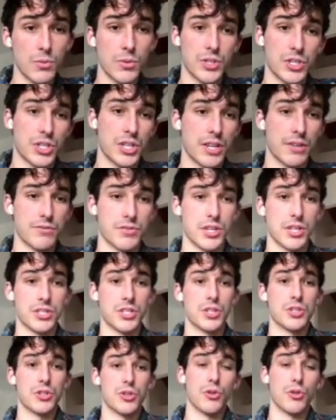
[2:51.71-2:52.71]
which gives us
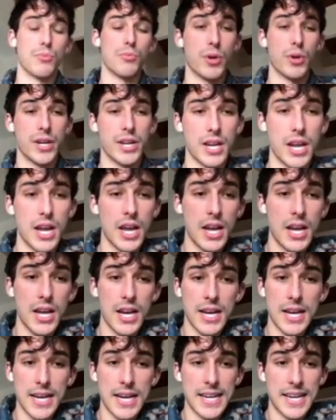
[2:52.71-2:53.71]

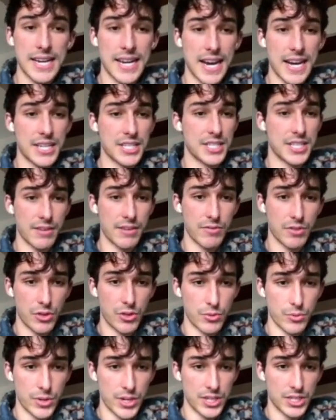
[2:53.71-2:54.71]

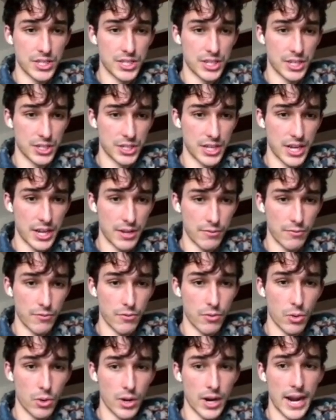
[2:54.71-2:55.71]

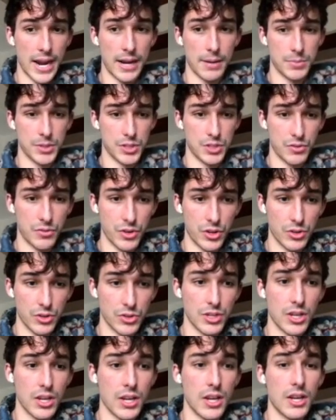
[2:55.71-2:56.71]
0.973684
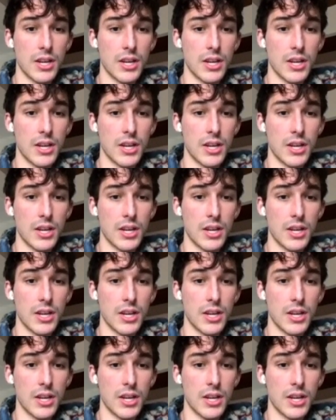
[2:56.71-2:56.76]
atmospheres.